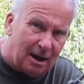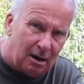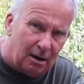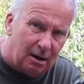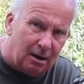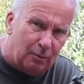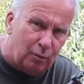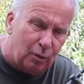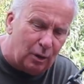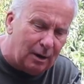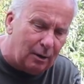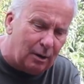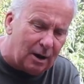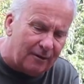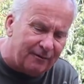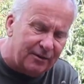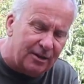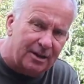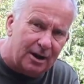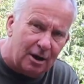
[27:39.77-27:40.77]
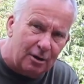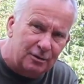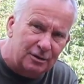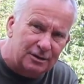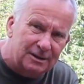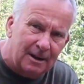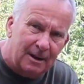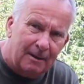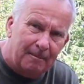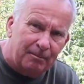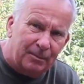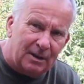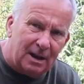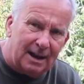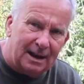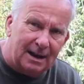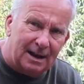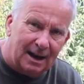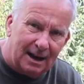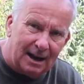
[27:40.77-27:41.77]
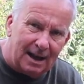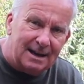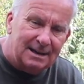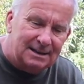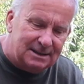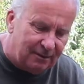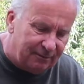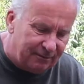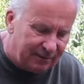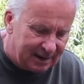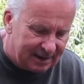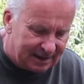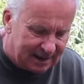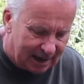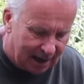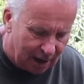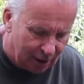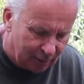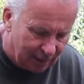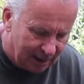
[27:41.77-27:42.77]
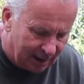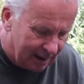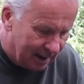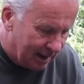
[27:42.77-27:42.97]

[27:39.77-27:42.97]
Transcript: I'll cover those in a later video.